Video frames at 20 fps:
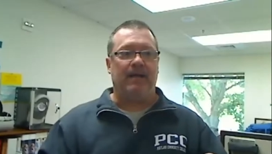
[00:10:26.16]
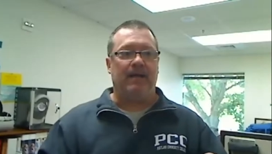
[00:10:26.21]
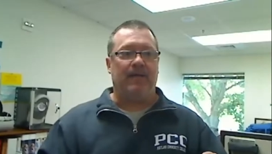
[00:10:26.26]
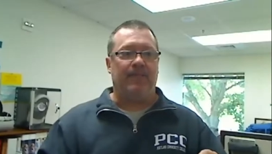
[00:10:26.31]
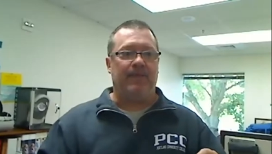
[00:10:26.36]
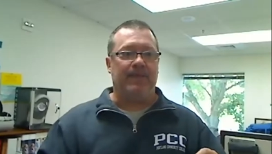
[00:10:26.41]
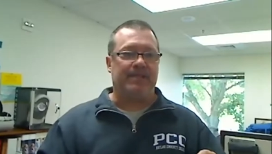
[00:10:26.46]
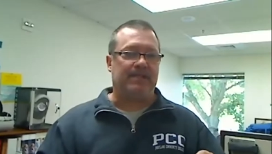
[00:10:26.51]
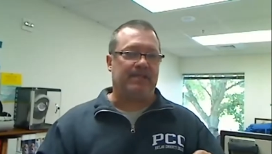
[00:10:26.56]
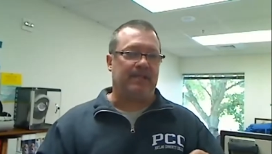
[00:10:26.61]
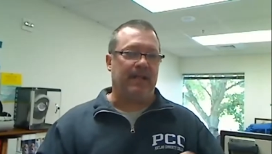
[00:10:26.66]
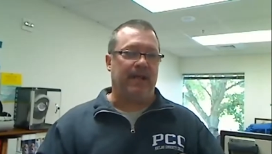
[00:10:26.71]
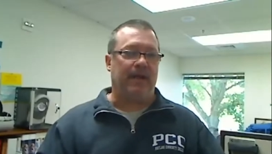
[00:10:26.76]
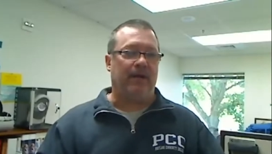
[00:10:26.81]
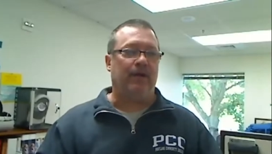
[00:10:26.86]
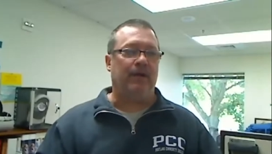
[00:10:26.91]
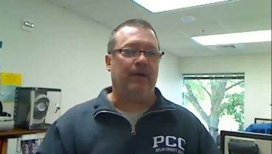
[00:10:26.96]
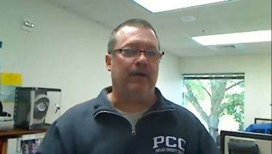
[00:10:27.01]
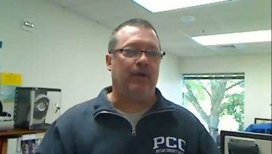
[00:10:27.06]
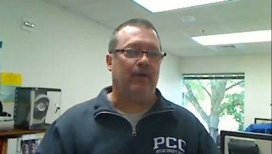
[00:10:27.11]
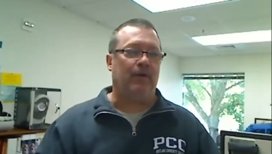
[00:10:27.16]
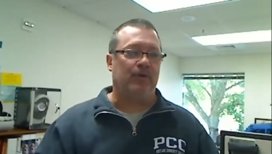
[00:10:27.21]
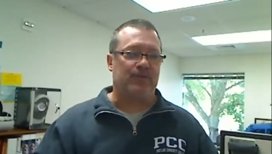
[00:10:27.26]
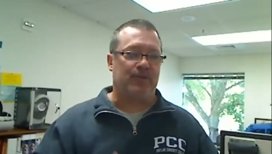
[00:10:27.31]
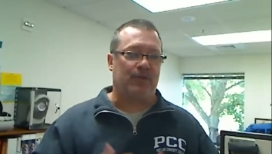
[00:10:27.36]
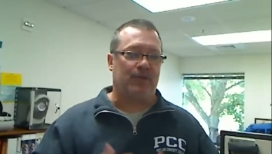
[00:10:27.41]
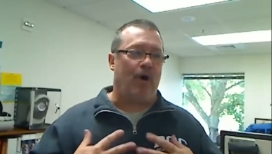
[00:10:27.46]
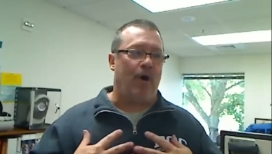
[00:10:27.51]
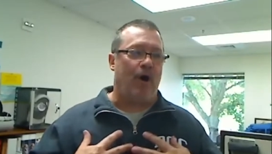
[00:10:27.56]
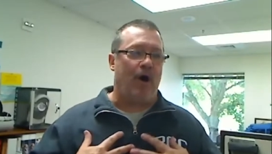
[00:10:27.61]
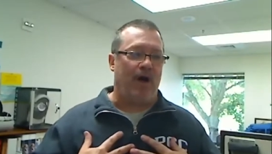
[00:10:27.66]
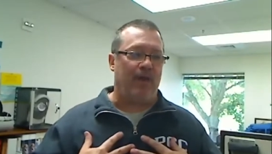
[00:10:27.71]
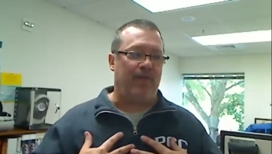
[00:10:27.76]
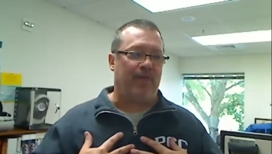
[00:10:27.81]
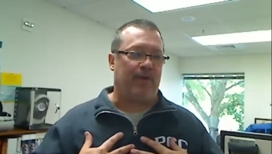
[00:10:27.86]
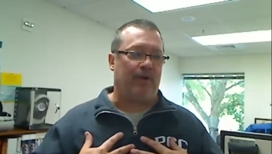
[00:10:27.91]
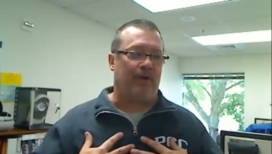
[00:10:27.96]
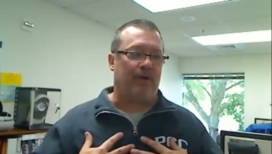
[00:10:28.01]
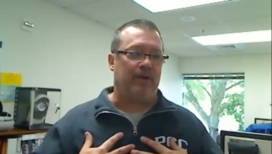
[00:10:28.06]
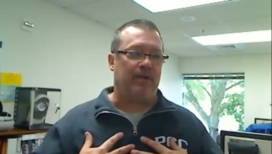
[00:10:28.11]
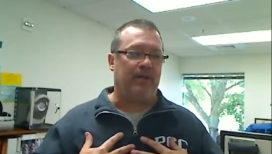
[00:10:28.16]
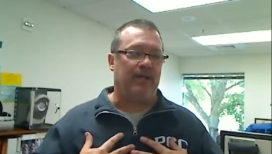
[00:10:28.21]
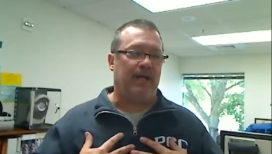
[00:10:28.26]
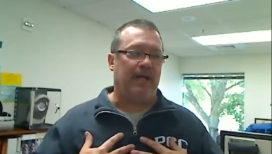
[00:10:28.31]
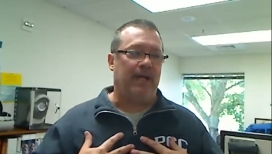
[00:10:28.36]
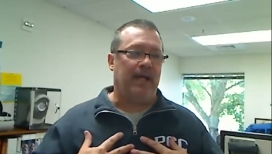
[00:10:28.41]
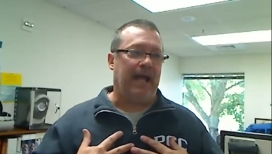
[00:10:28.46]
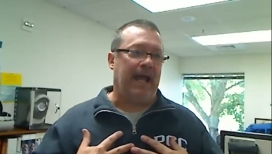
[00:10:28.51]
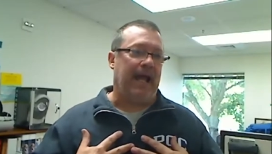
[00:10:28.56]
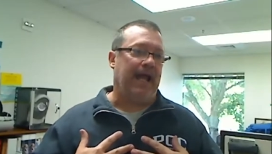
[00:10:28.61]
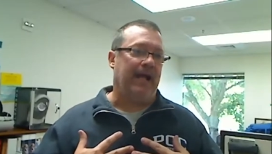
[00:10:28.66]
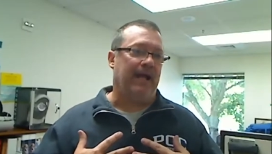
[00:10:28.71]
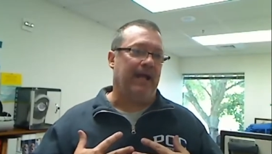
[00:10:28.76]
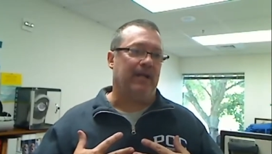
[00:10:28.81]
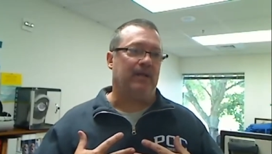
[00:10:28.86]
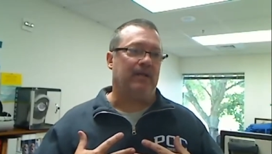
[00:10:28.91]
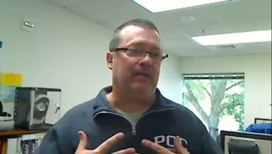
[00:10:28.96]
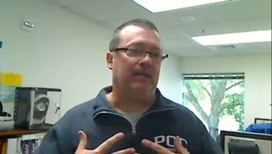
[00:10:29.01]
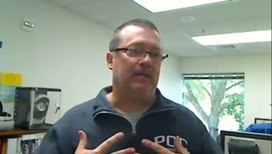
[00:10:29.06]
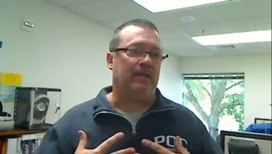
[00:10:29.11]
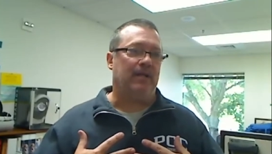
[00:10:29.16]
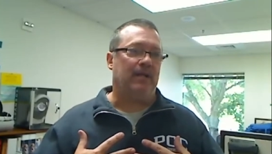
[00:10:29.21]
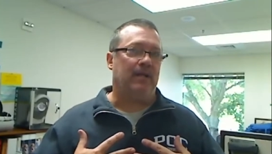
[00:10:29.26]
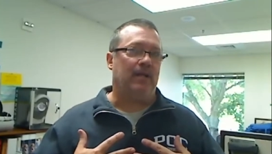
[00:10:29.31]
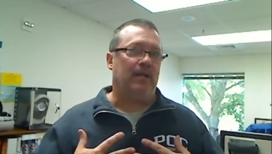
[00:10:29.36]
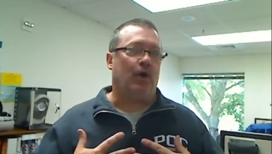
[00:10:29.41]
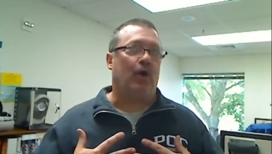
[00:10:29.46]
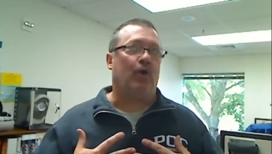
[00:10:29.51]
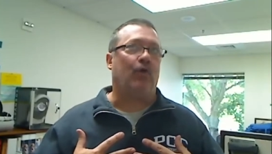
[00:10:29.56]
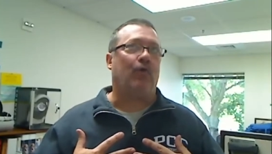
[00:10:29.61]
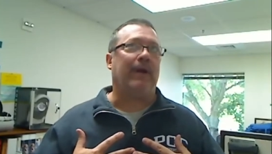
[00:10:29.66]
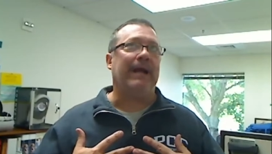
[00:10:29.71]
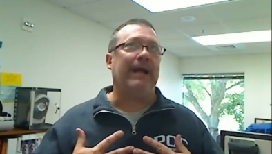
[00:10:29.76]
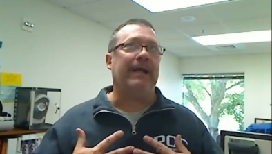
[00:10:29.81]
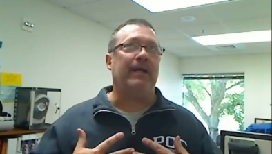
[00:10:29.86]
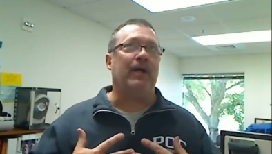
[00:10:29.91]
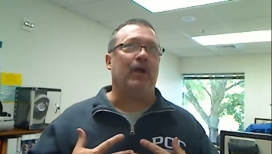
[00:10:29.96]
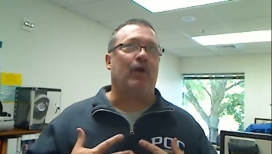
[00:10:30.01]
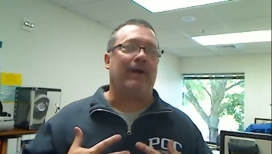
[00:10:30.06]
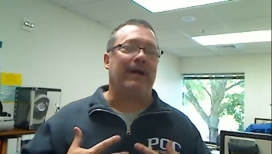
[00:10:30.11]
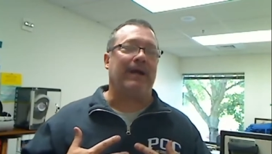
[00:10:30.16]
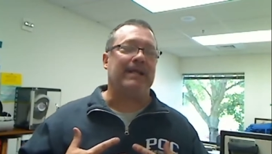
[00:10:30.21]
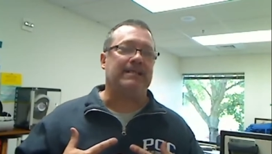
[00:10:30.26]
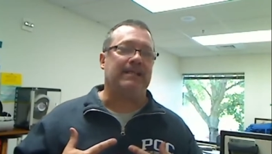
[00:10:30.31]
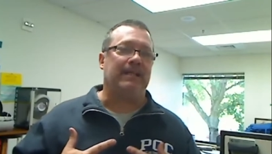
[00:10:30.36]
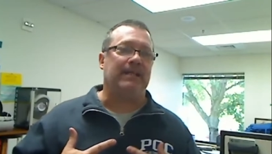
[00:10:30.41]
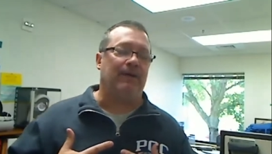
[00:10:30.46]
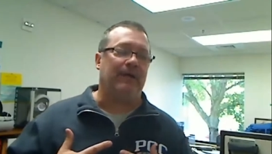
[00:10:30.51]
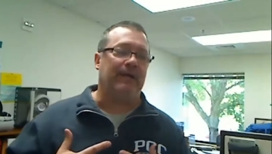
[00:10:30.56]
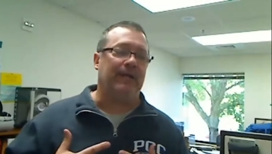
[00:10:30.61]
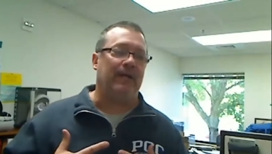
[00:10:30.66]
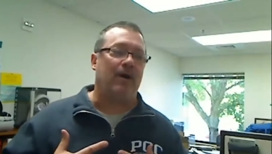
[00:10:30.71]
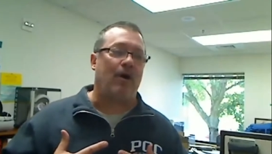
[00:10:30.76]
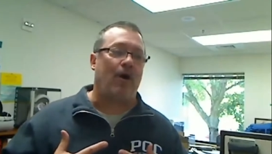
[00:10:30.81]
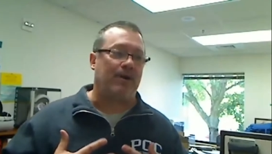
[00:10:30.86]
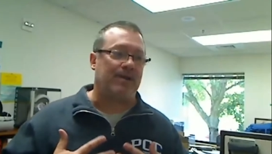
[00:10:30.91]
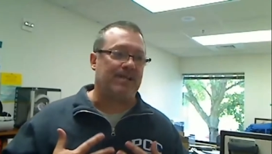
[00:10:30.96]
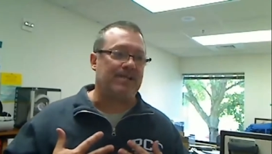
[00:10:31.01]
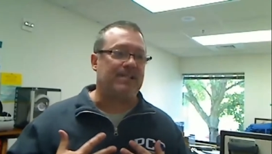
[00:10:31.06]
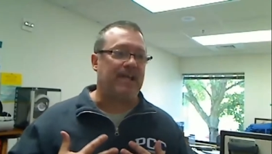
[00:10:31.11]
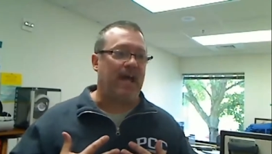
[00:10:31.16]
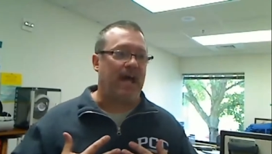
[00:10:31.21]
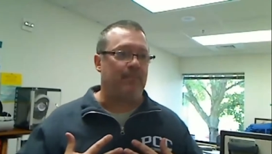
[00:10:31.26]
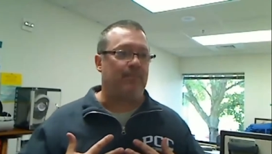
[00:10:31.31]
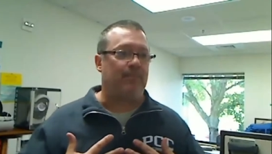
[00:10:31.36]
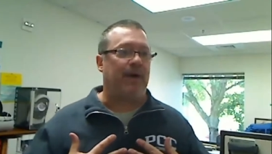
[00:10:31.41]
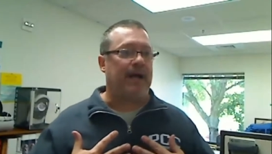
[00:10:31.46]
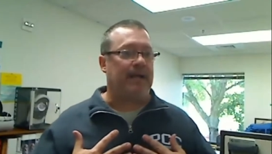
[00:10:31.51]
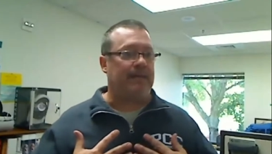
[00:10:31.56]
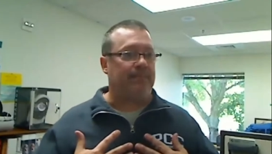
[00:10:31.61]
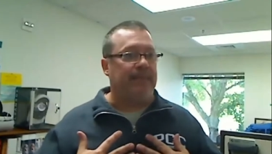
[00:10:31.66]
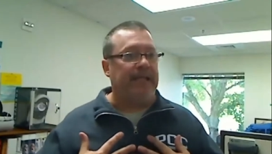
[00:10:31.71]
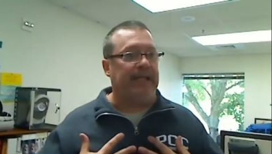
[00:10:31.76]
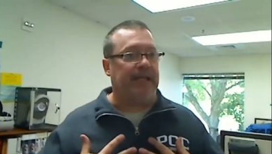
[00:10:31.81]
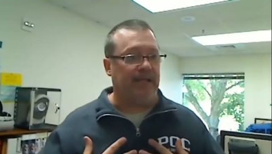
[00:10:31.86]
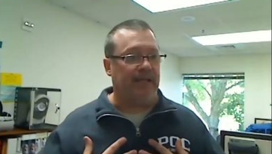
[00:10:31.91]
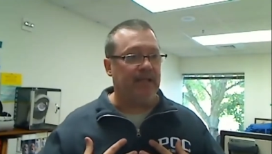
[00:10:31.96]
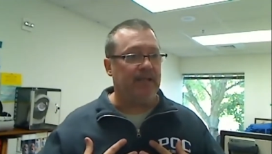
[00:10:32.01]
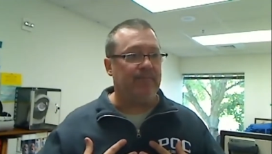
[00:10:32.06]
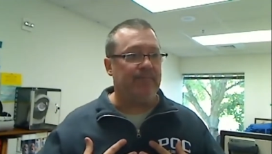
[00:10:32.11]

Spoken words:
the scenarios are authored and grading criteria are set by me.